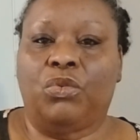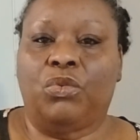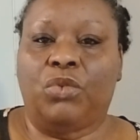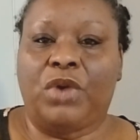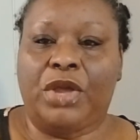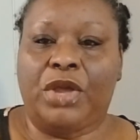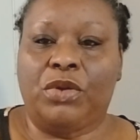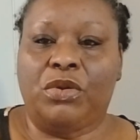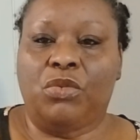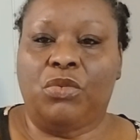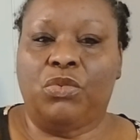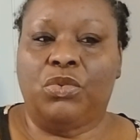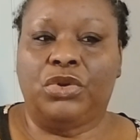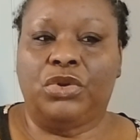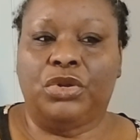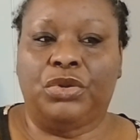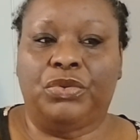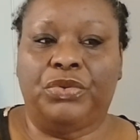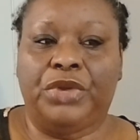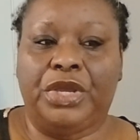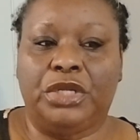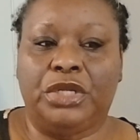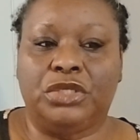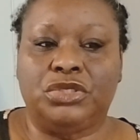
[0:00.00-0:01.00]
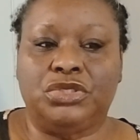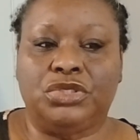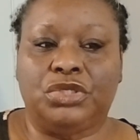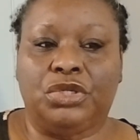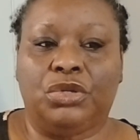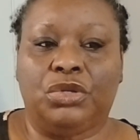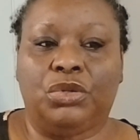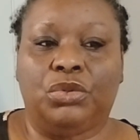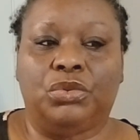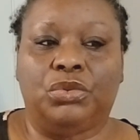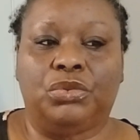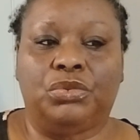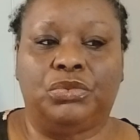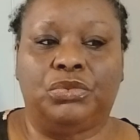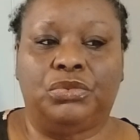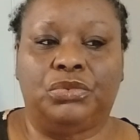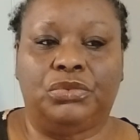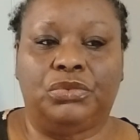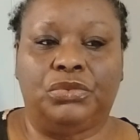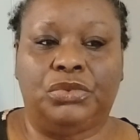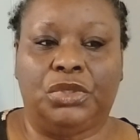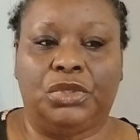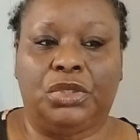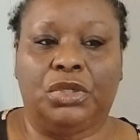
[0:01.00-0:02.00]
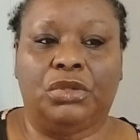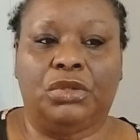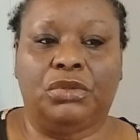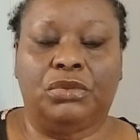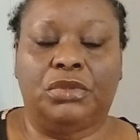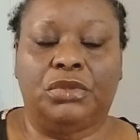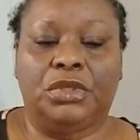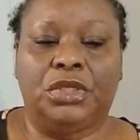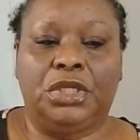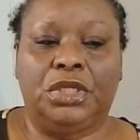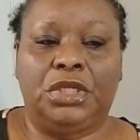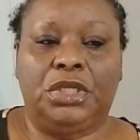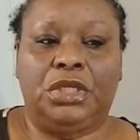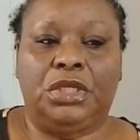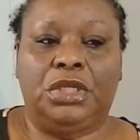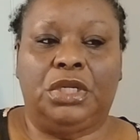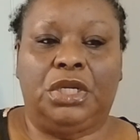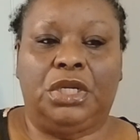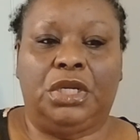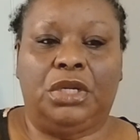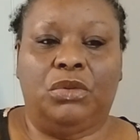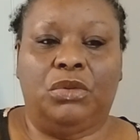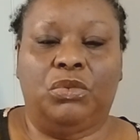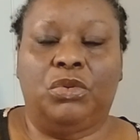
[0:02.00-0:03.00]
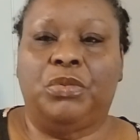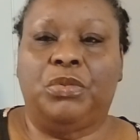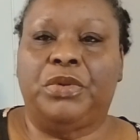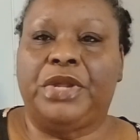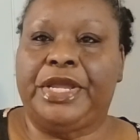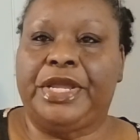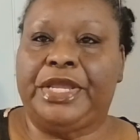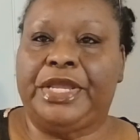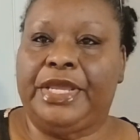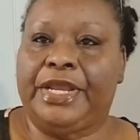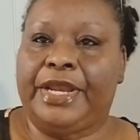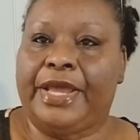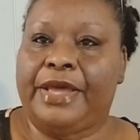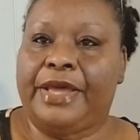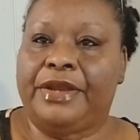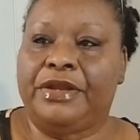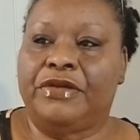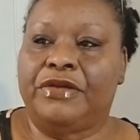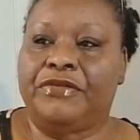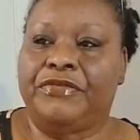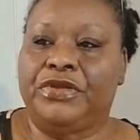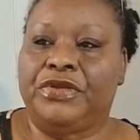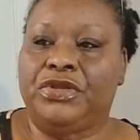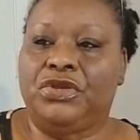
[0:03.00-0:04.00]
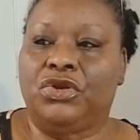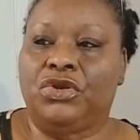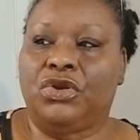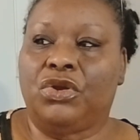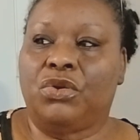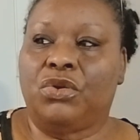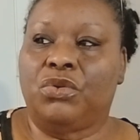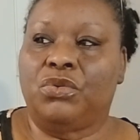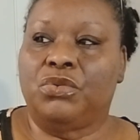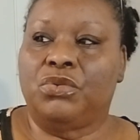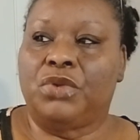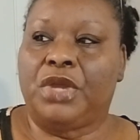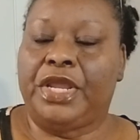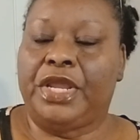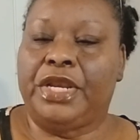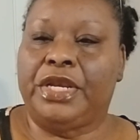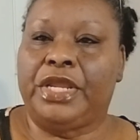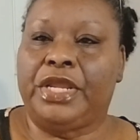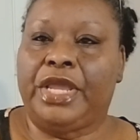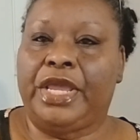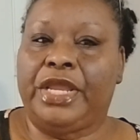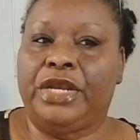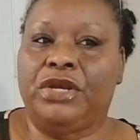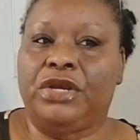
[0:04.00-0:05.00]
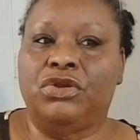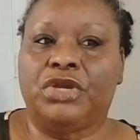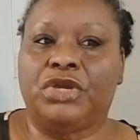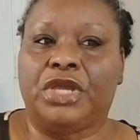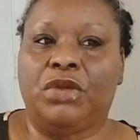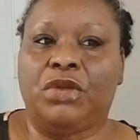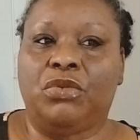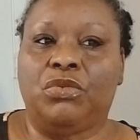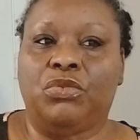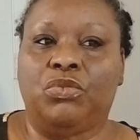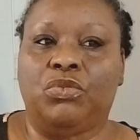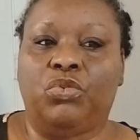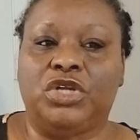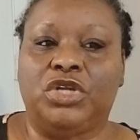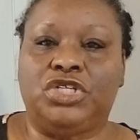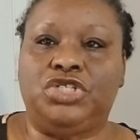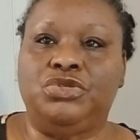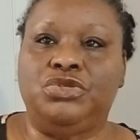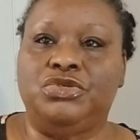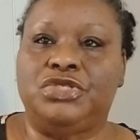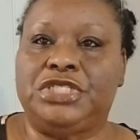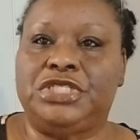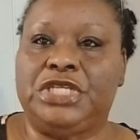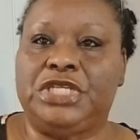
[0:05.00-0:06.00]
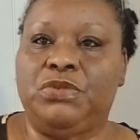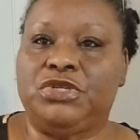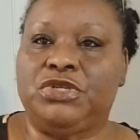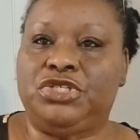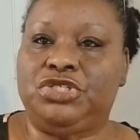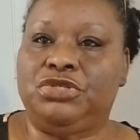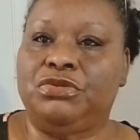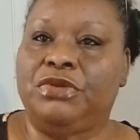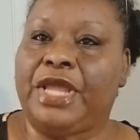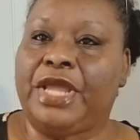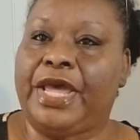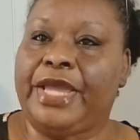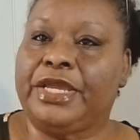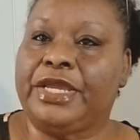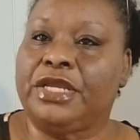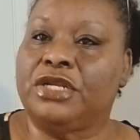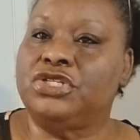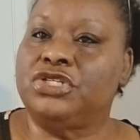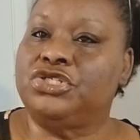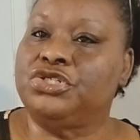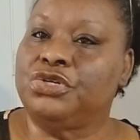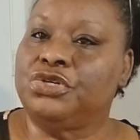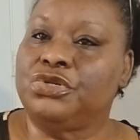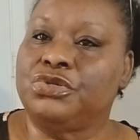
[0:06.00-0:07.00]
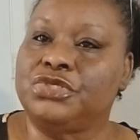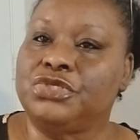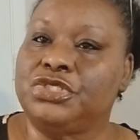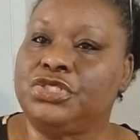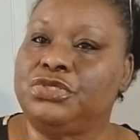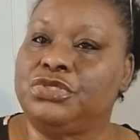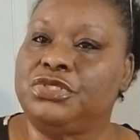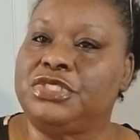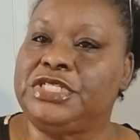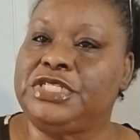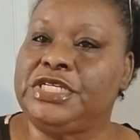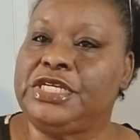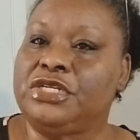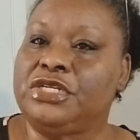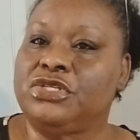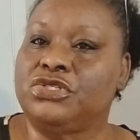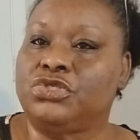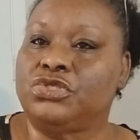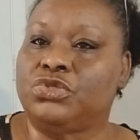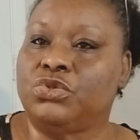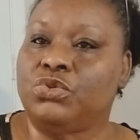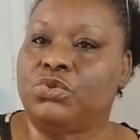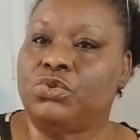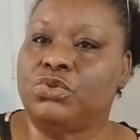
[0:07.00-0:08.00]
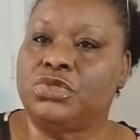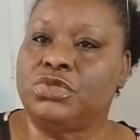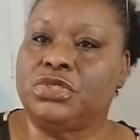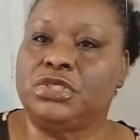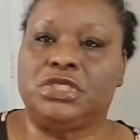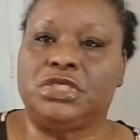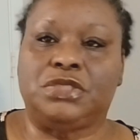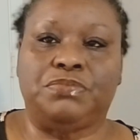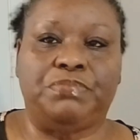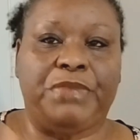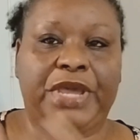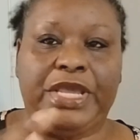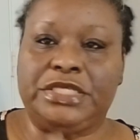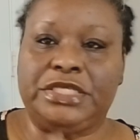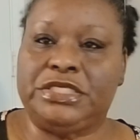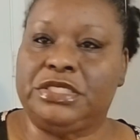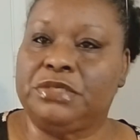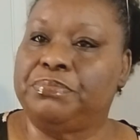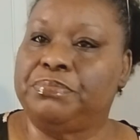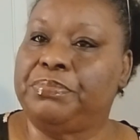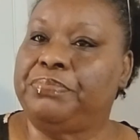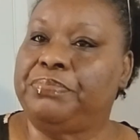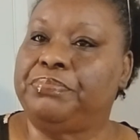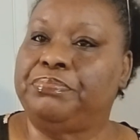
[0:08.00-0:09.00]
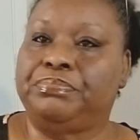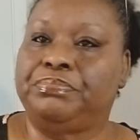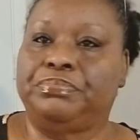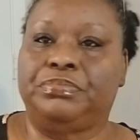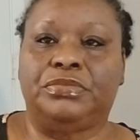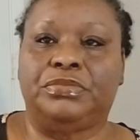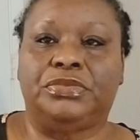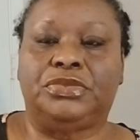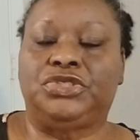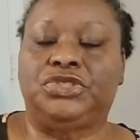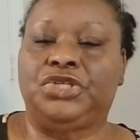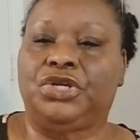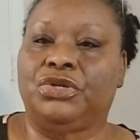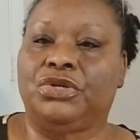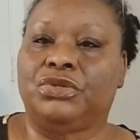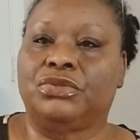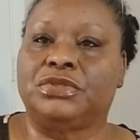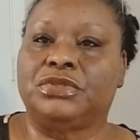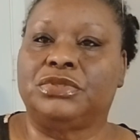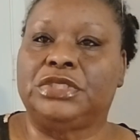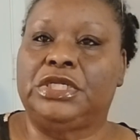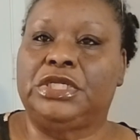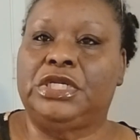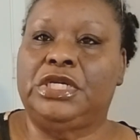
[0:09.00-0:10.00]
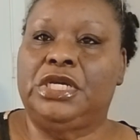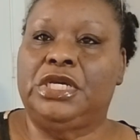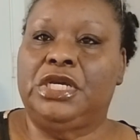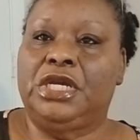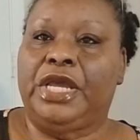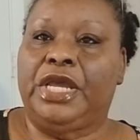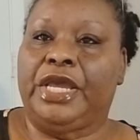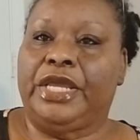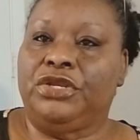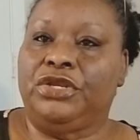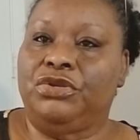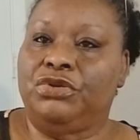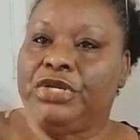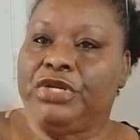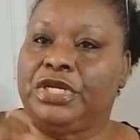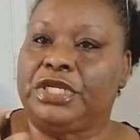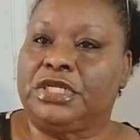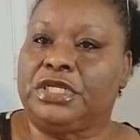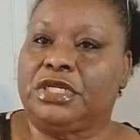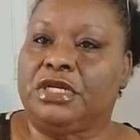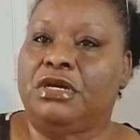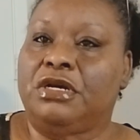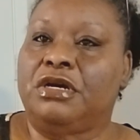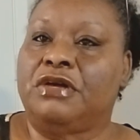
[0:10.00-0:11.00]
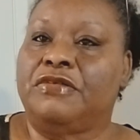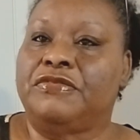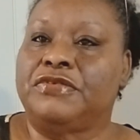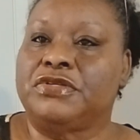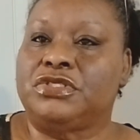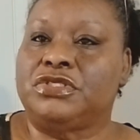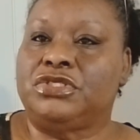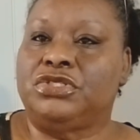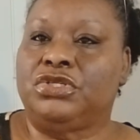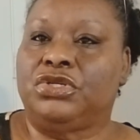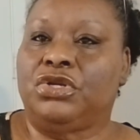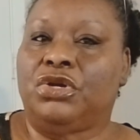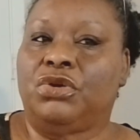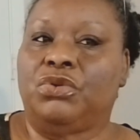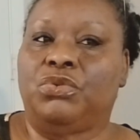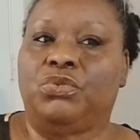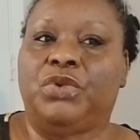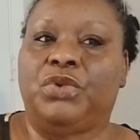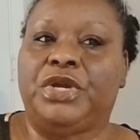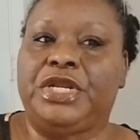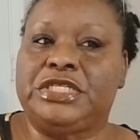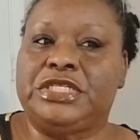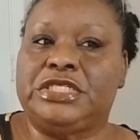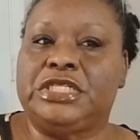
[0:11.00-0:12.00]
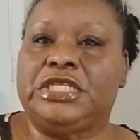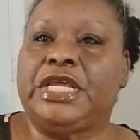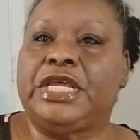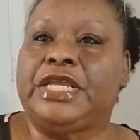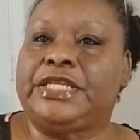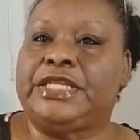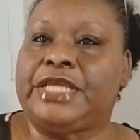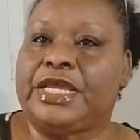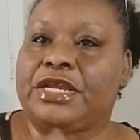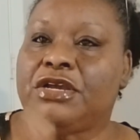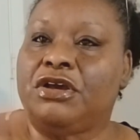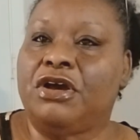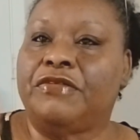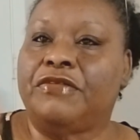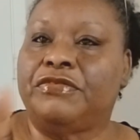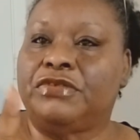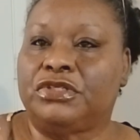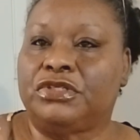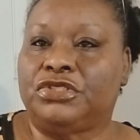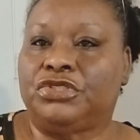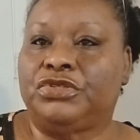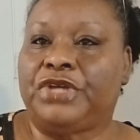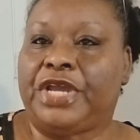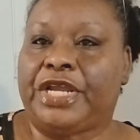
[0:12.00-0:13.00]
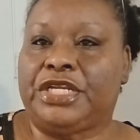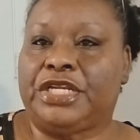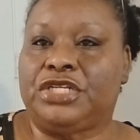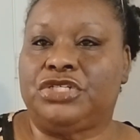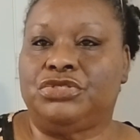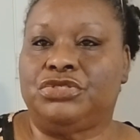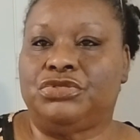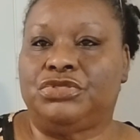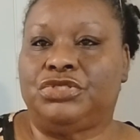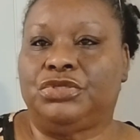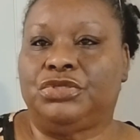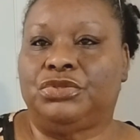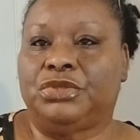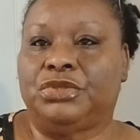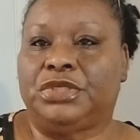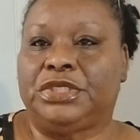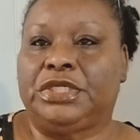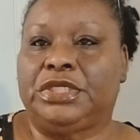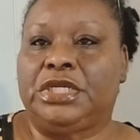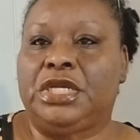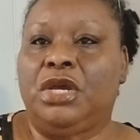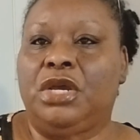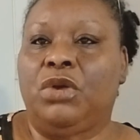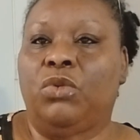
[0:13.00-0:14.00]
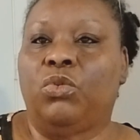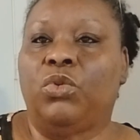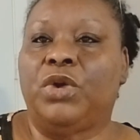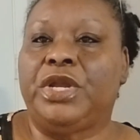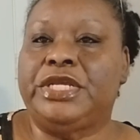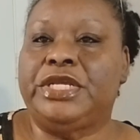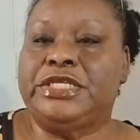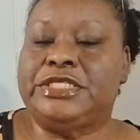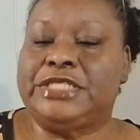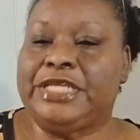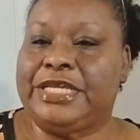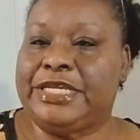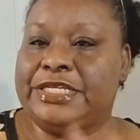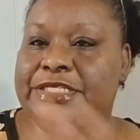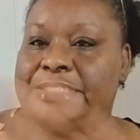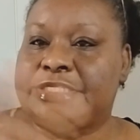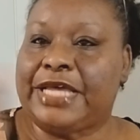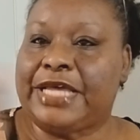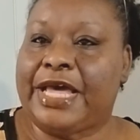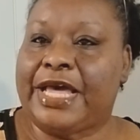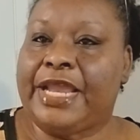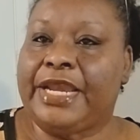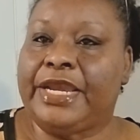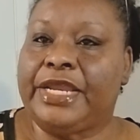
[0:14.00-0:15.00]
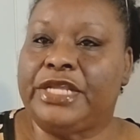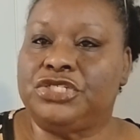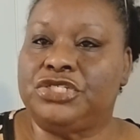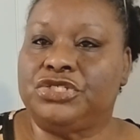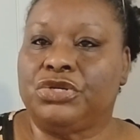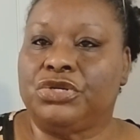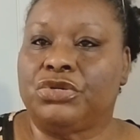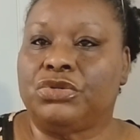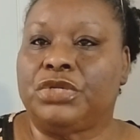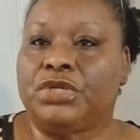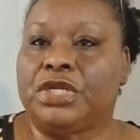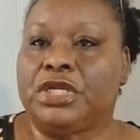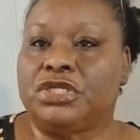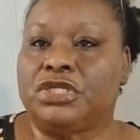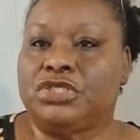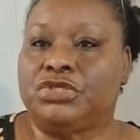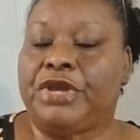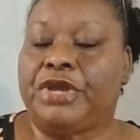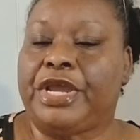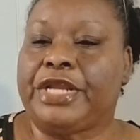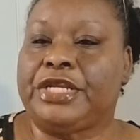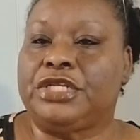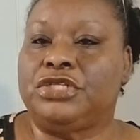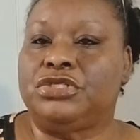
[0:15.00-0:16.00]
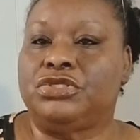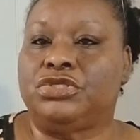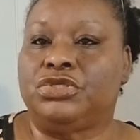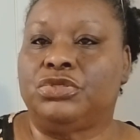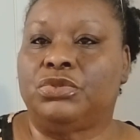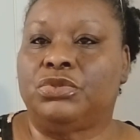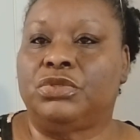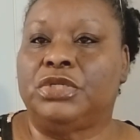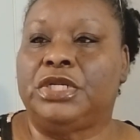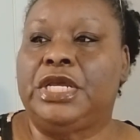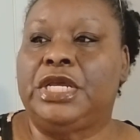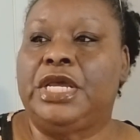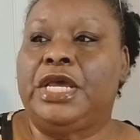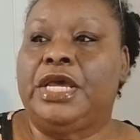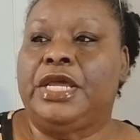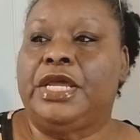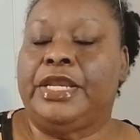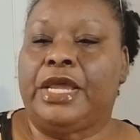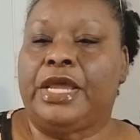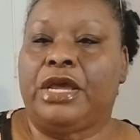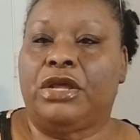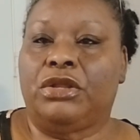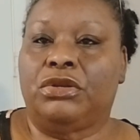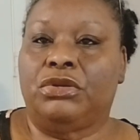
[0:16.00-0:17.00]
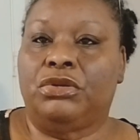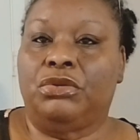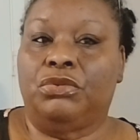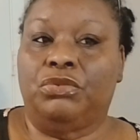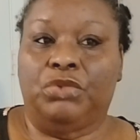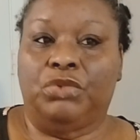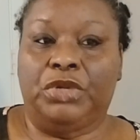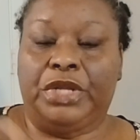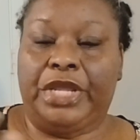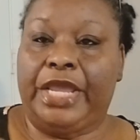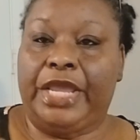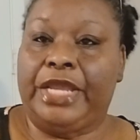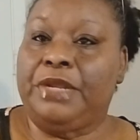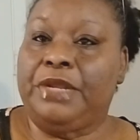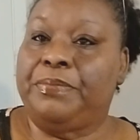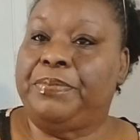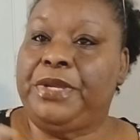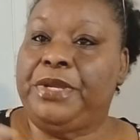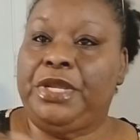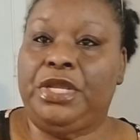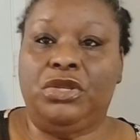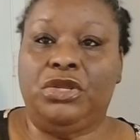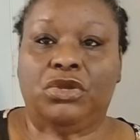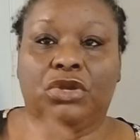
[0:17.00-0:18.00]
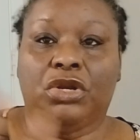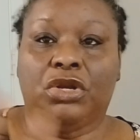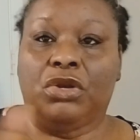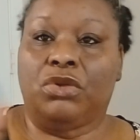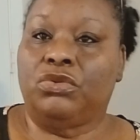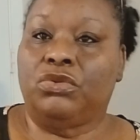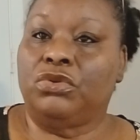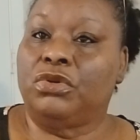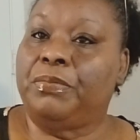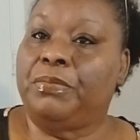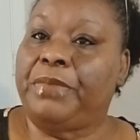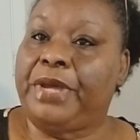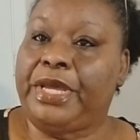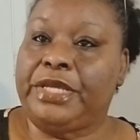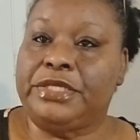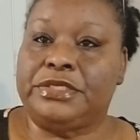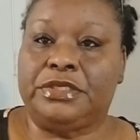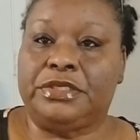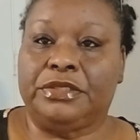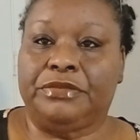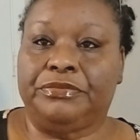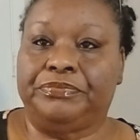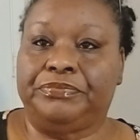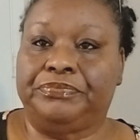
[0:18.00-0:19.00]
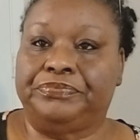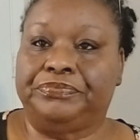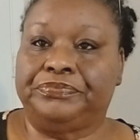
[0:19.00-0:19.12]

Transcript: Why do I want to create a journal? What will I get out of it? And look at what you see, what you like in the journals that you in the stores, just basic journals. And you look at the covers, what is it that cover attracted you to it? What is it inside of that journal that attracted you to it? Now, with KDP, you can only do the basic.